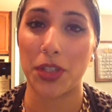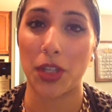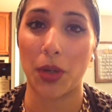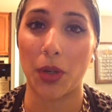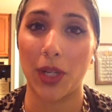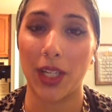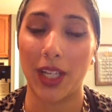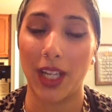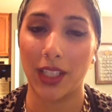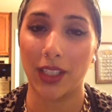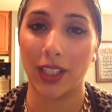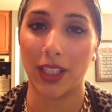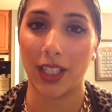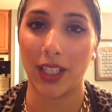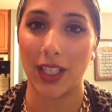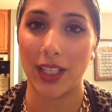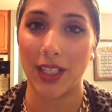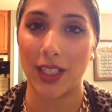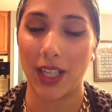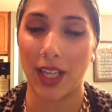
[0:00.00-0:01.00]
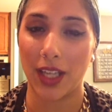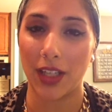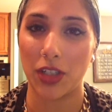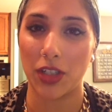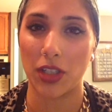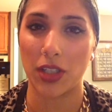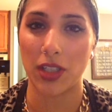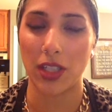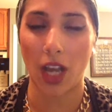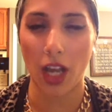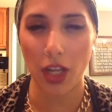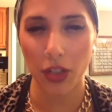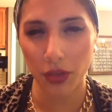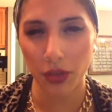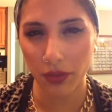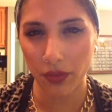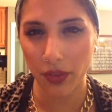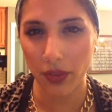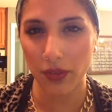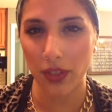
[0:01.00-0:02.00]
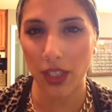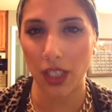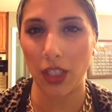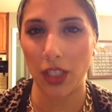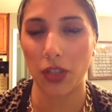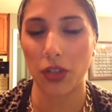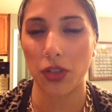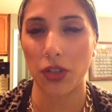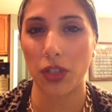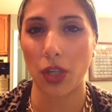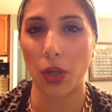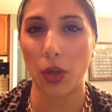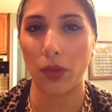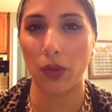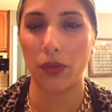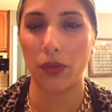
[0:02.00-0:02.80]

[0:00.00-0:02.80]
So again, like I said, just 115 or so.